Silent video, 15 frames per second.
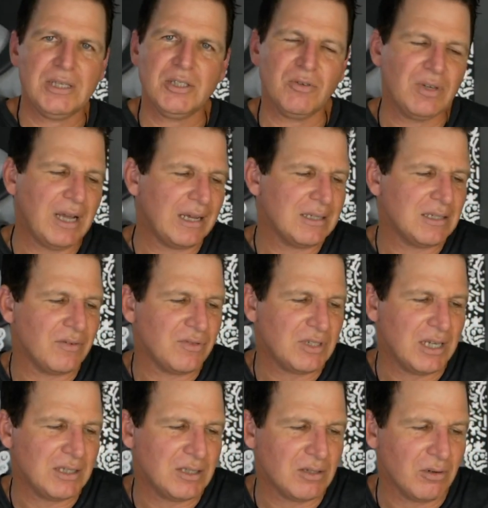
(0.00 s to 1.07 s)
you guys have
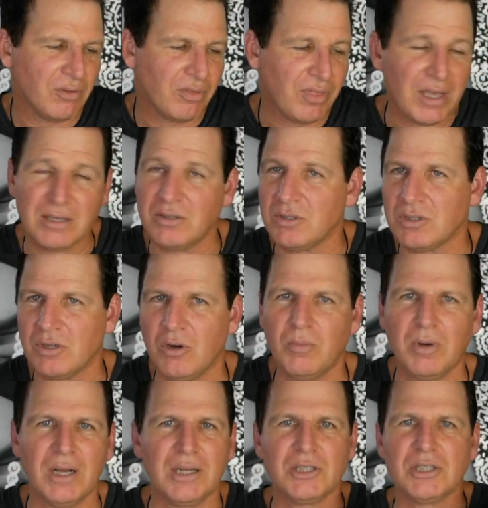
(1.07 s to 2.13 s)
said. So thank you so
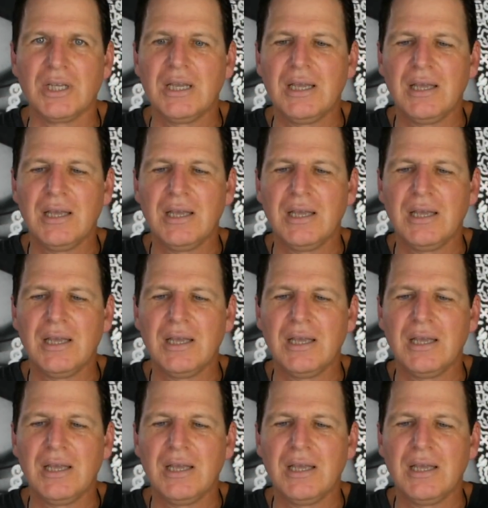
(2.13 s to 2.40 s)
much.